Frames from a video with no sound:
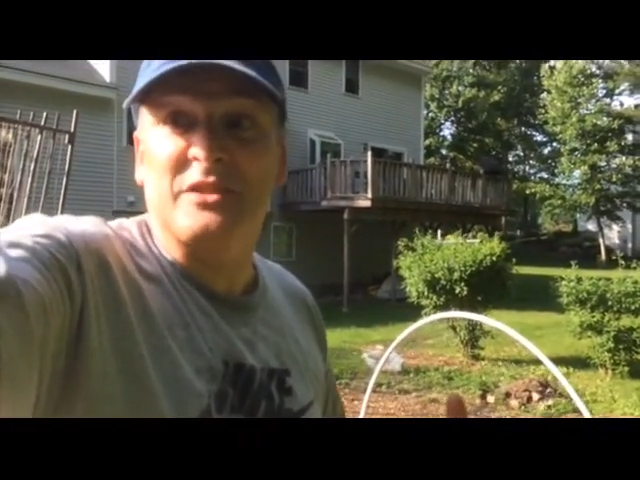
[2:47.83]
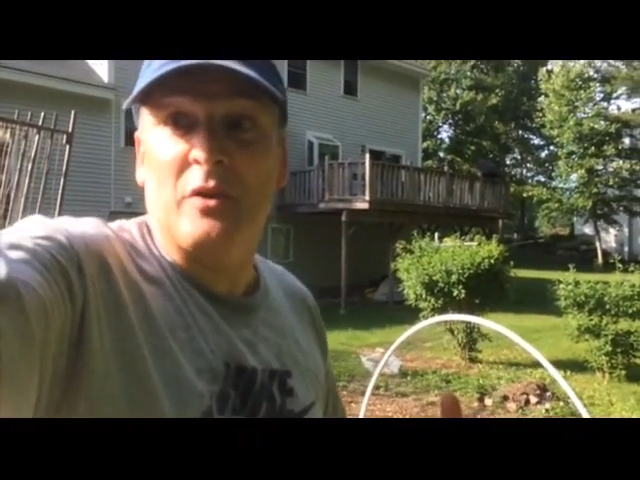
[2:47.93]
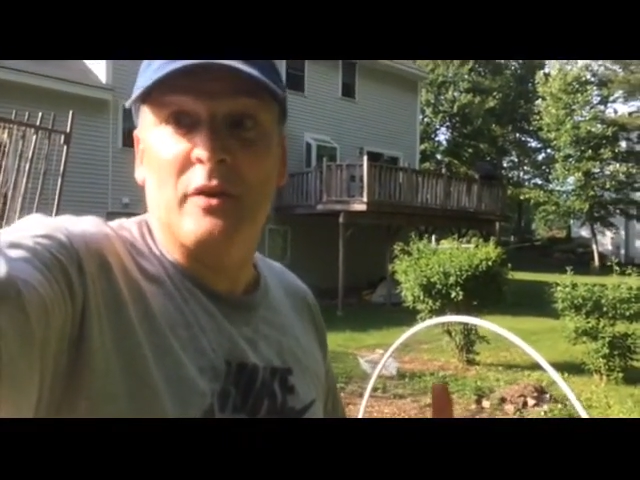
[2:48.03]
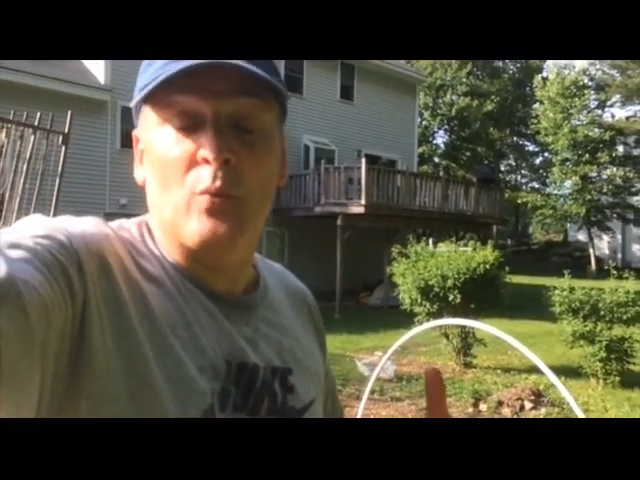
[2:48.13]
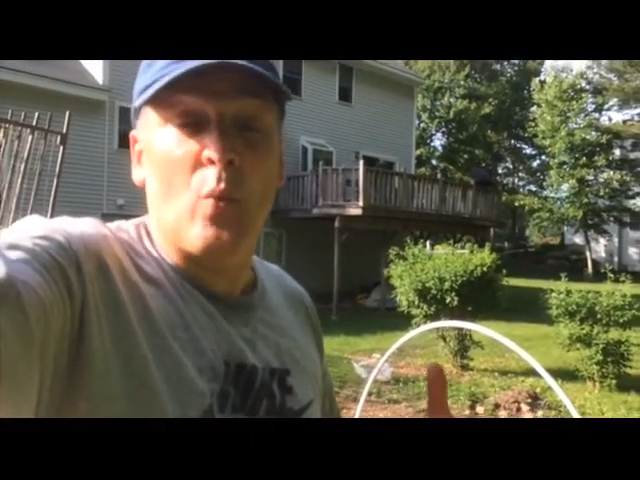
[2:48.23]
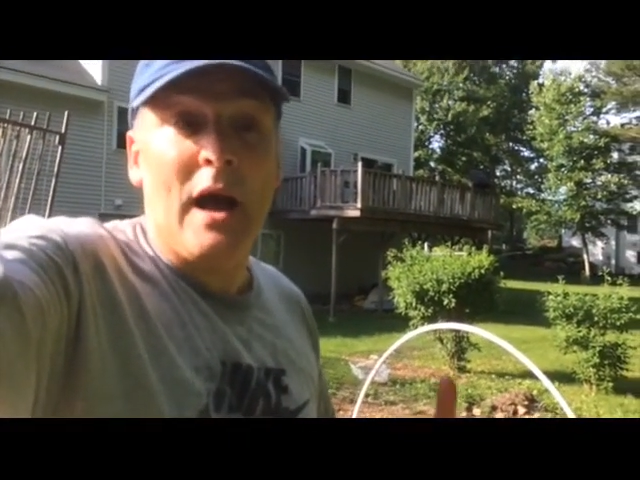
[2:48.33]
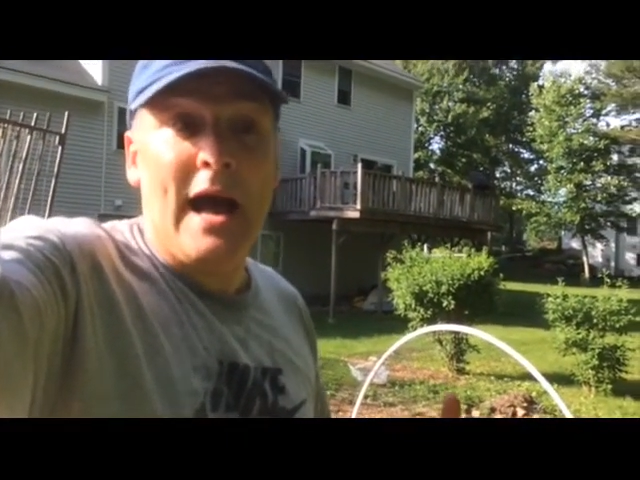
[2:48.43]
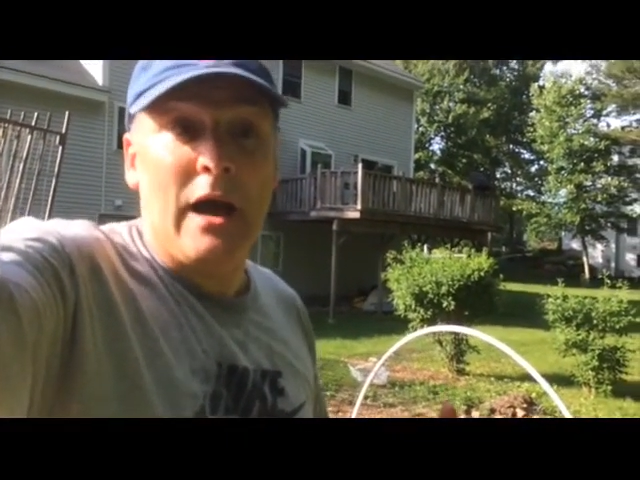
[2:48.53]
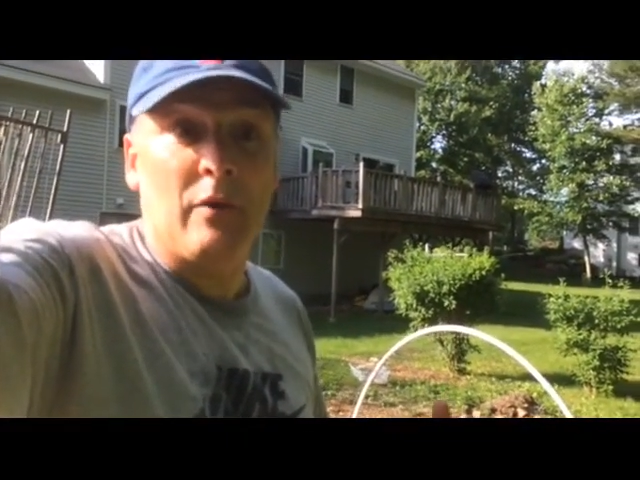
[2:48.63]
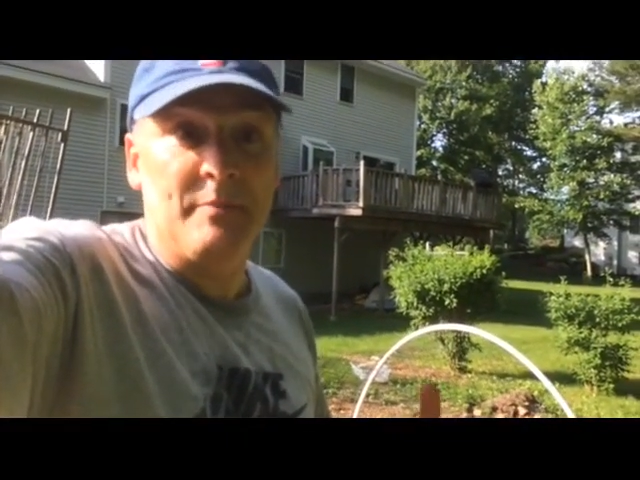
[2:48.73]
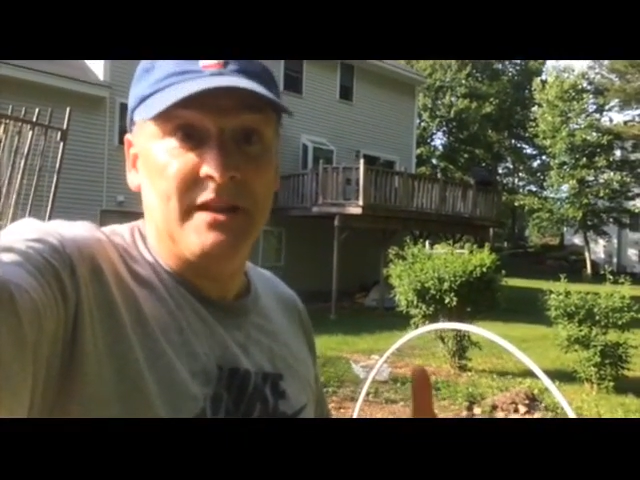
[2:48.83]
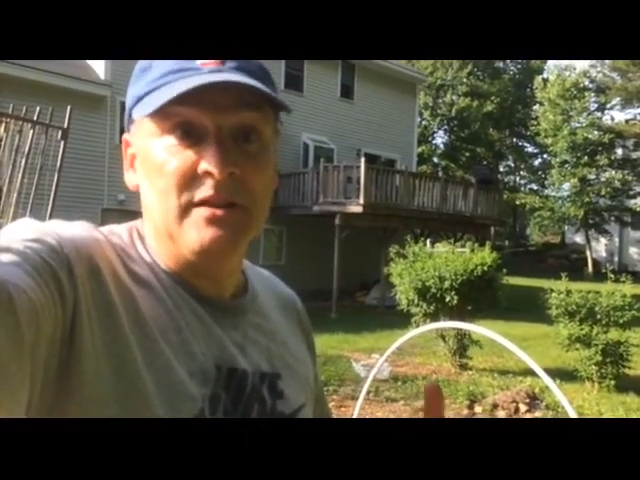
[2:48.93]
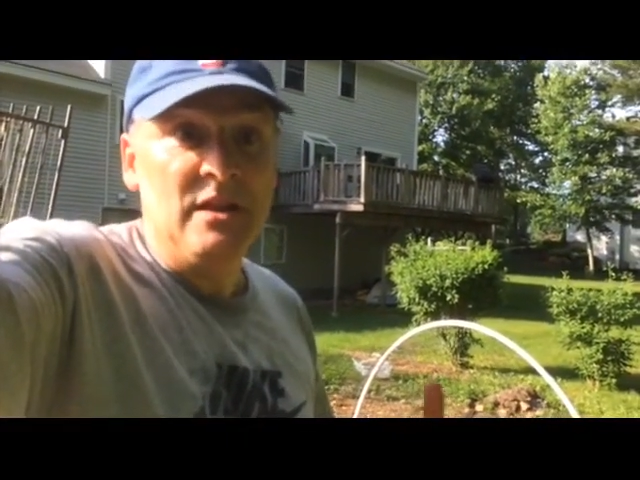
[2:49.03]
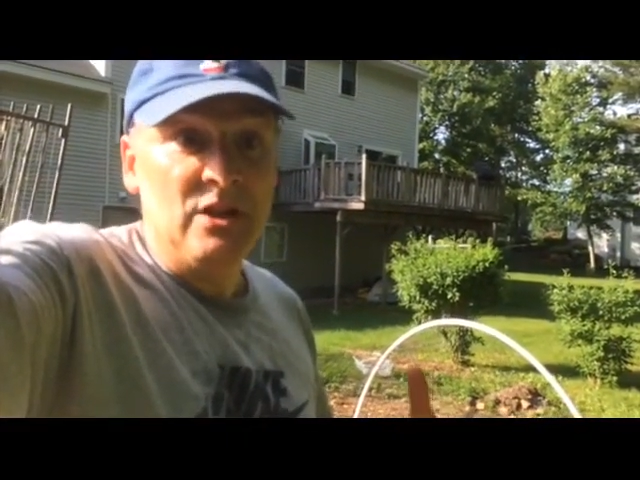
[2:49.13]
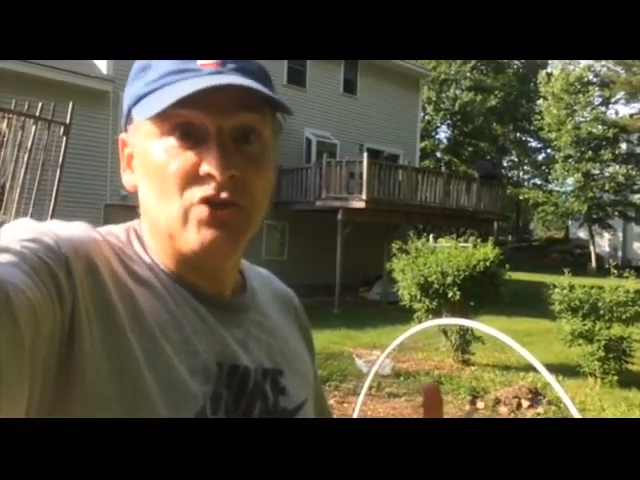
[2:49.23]
and going, wow, I
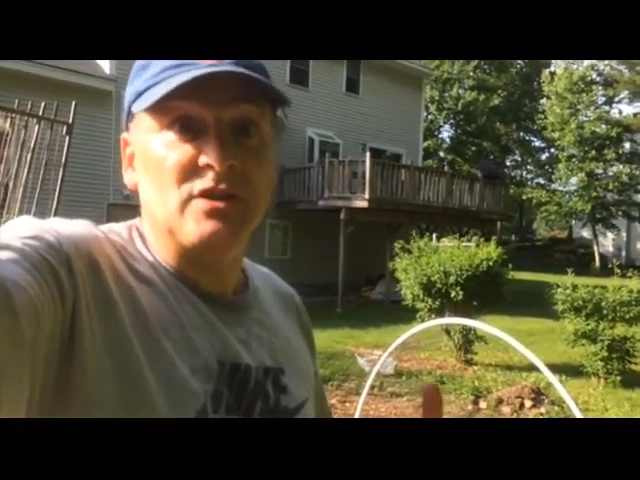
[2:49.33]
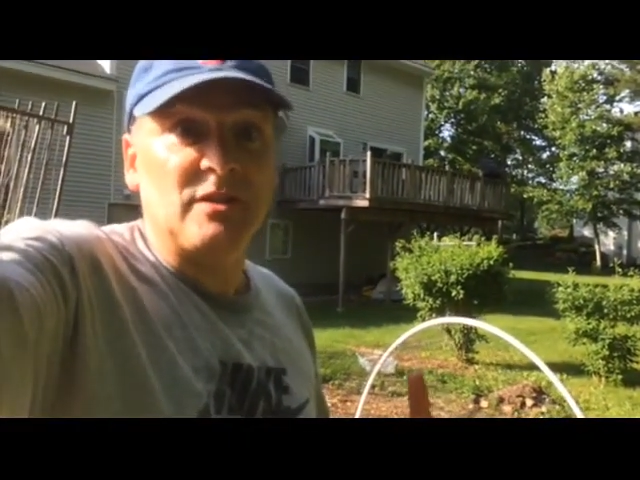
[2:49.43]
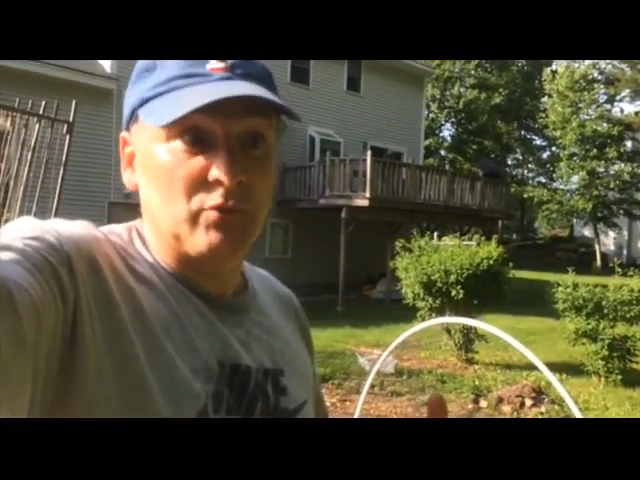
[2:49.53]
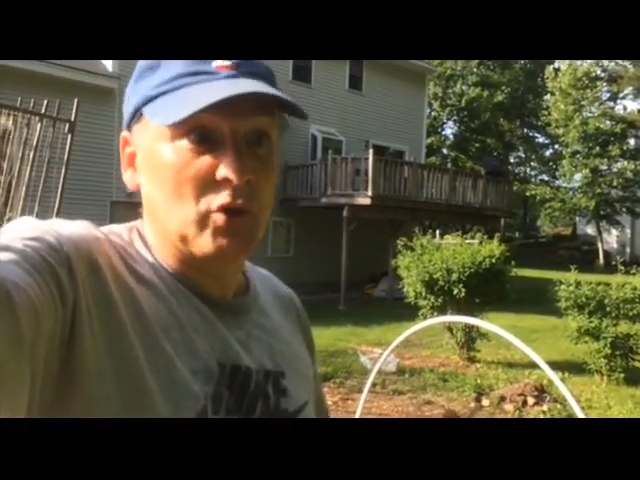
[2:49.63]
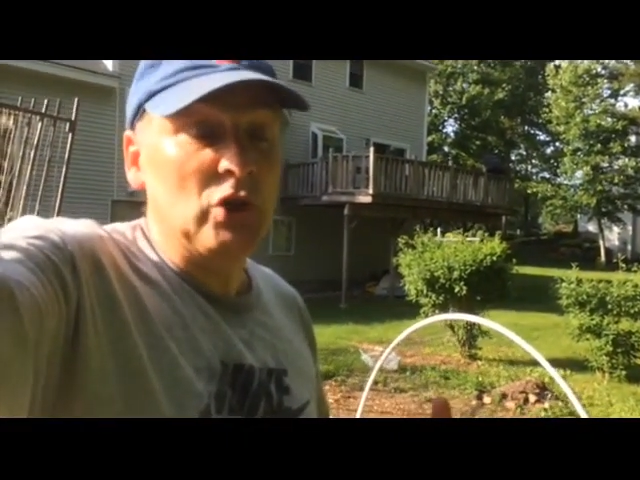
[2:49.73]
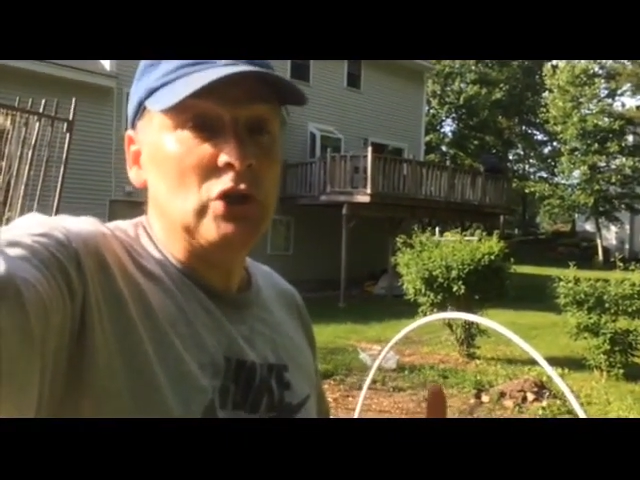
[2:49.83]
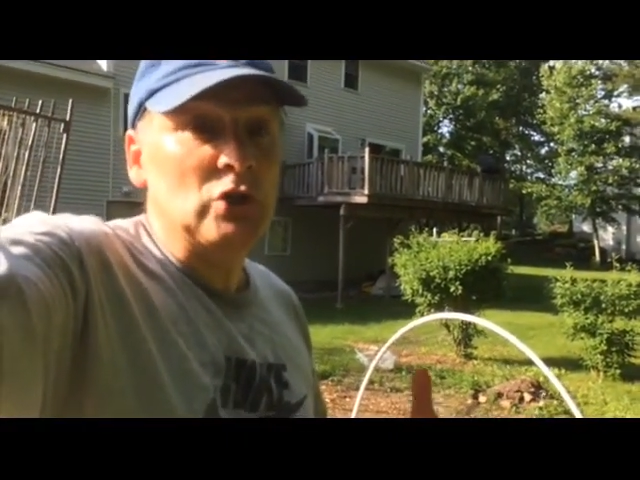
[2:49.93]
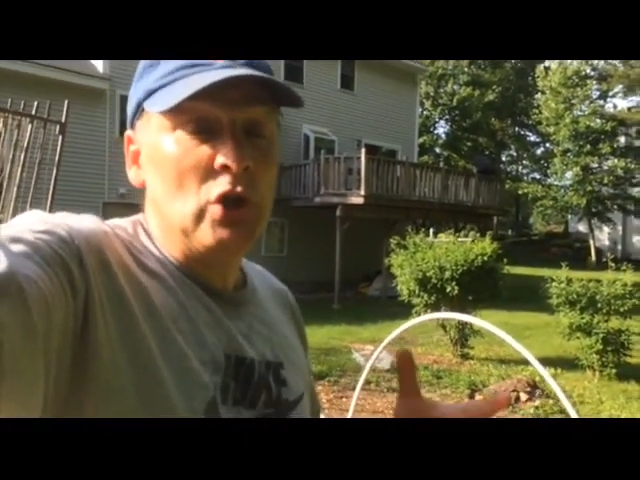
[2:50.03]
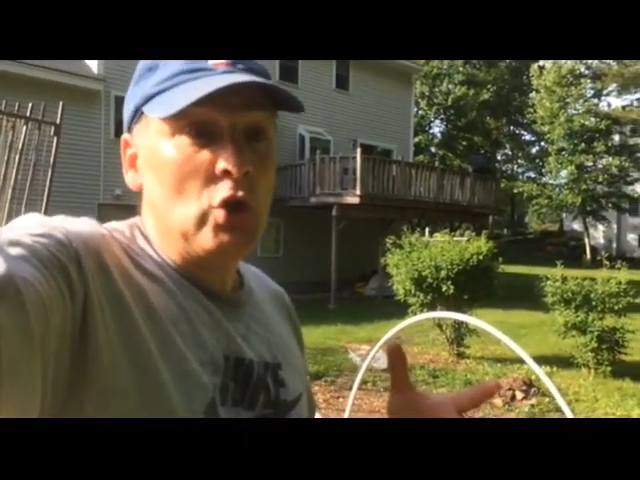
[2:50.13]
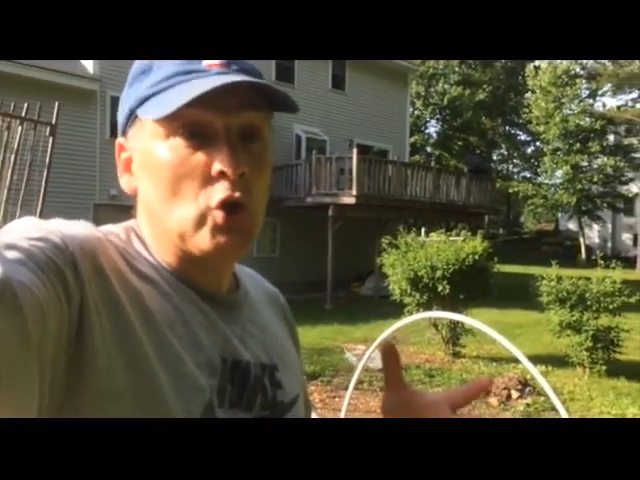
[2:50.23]
mean, just some good